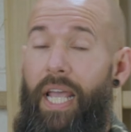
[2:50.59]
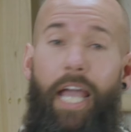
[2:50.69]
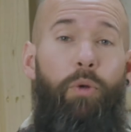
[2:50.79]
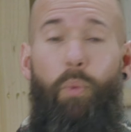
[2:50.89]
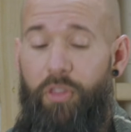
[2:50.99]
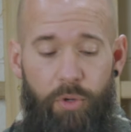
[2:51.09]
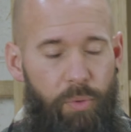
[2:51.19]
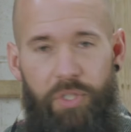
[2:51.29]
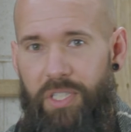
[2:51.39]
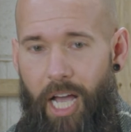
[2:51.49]
And whether
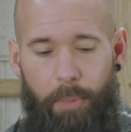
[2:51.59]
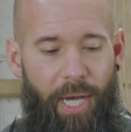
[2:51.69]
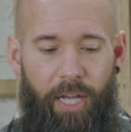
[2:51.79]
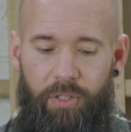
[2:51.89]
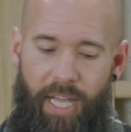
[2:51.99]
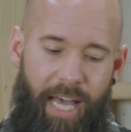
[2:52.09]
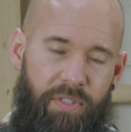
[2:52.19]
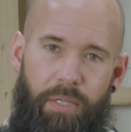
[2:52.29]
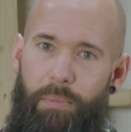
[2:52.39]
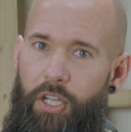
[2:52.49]
you stockpile to
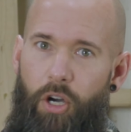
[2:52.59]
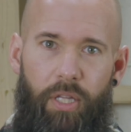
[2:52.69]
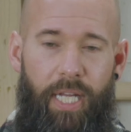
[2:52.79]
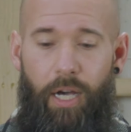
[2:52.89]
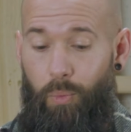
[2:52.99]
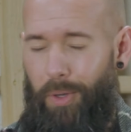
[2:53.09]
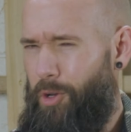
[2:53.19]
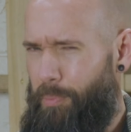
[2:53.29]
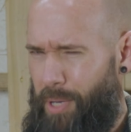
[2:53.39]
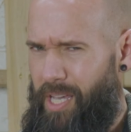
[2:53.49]
have somebody haul it out, whether
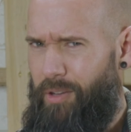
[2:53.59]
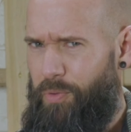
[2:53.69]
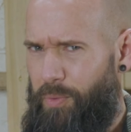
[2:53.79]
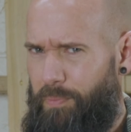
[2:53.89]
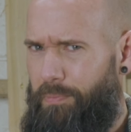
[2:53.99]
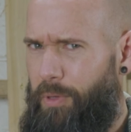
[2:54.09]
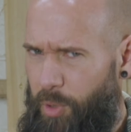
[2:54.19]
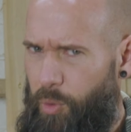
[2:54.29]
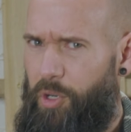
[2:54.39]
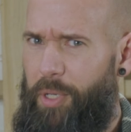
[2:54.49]
you're paying for the
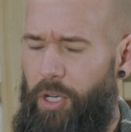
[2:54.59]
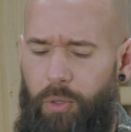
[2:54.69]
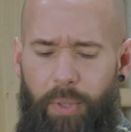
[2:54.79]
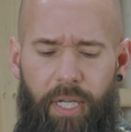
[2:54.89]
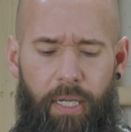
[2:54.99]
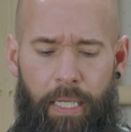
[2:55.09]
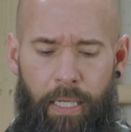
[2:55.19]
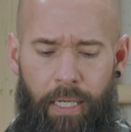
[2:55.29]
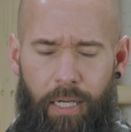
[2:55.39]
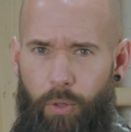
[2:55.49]
manure to be hauled away,
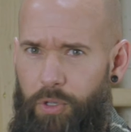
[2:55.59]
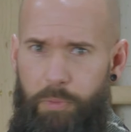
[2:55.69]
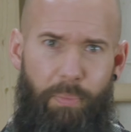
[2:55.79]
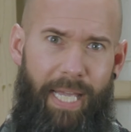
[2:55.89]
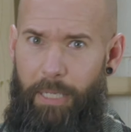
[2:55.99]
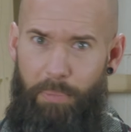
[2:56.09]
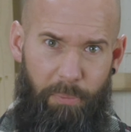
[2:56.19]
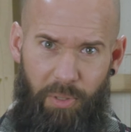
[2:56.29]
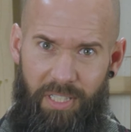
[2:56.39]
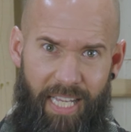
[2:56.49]
or just begging
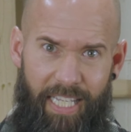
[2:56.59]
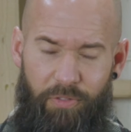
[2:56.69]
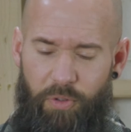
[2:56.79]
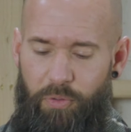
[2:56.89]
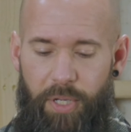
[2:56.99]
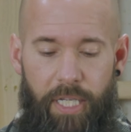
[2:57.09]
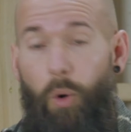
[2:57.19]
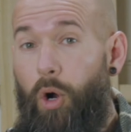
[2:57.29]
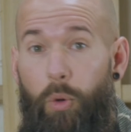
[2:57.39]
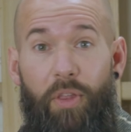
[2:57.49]
people to take it for free,
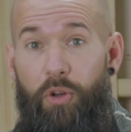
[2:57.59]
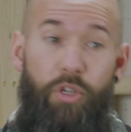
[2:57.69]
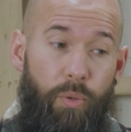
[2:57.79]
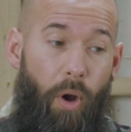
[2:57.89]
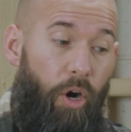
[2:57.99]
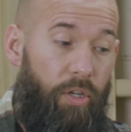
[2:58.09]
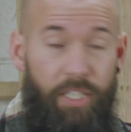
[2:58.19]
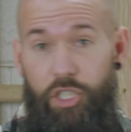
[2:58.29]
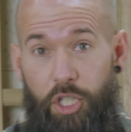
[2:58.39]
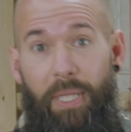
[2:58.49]
or whether you are
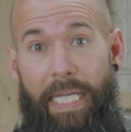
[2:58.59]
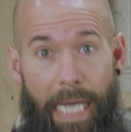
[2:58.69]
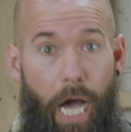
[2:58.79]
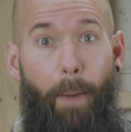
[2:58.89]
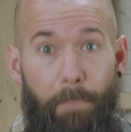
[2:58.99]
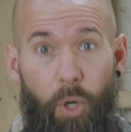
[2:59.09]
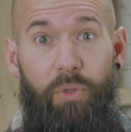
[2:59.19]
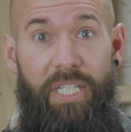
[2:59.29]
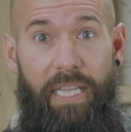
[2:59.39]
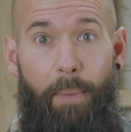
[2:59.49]
legitimately
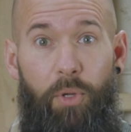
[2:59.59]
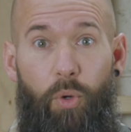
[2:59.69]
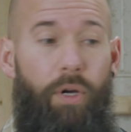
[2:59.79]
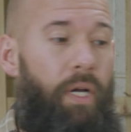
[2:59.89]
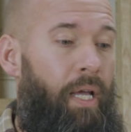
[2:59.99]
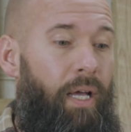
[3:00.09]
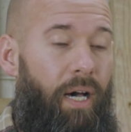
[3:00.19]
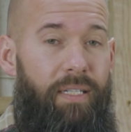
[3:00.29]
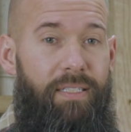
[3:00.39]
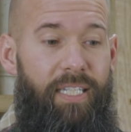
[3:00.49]
composting that manure
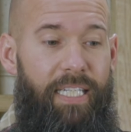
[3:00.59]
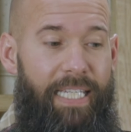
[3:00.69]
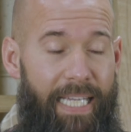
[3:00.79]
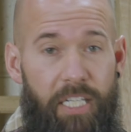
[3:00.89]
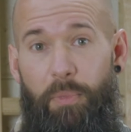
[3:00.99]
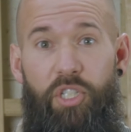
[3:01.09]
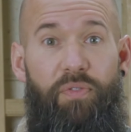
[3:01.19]
to get as much